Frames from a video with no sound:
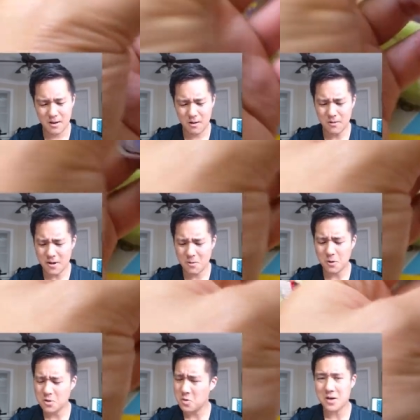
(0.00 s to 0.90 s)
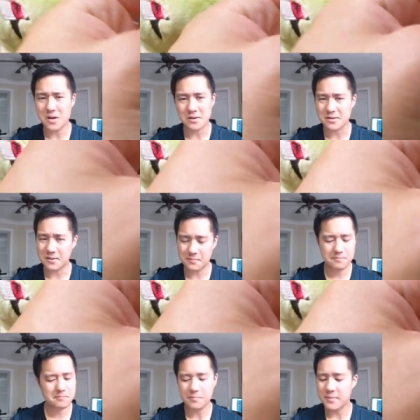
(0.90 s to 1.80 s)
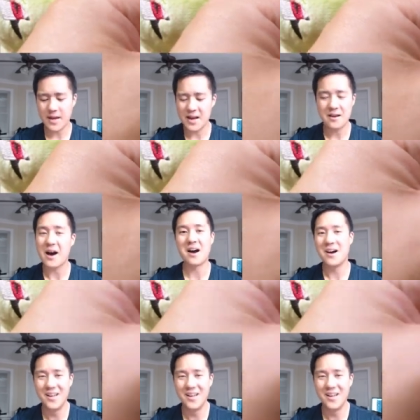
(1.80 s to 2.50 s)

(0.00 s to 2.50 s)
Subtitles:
oh yeah, 120, it's like, yeah, nah.